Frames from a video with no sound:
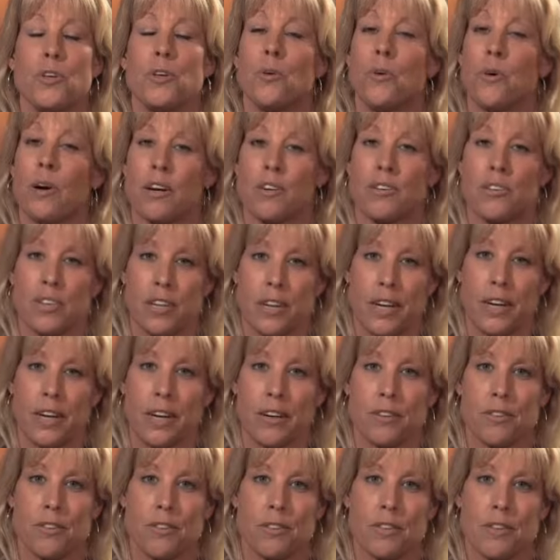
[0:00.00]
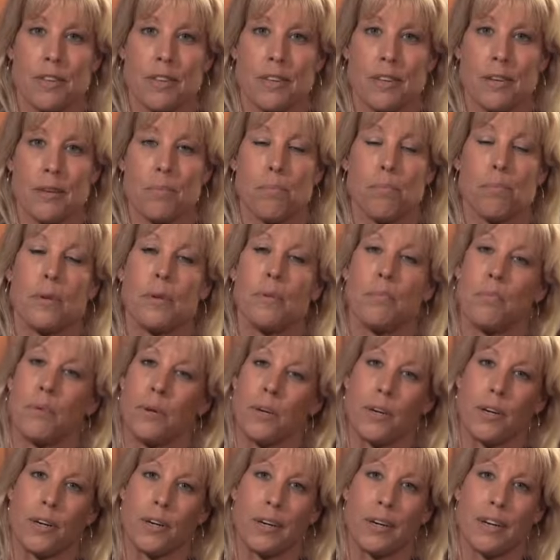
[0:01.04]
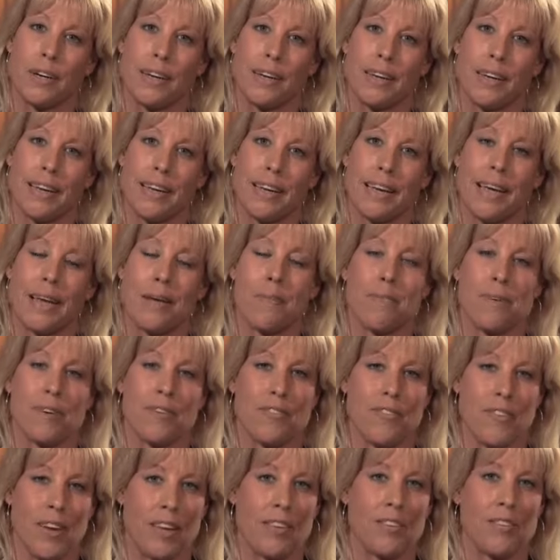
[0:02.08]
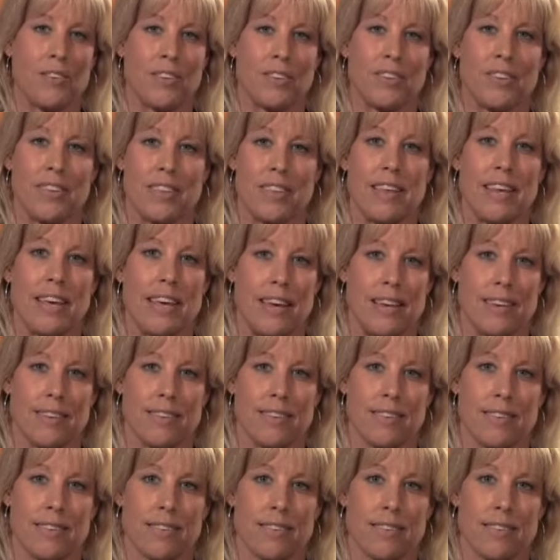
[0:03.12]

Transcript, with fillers: You are cherished. Be pure and be faithful to the end.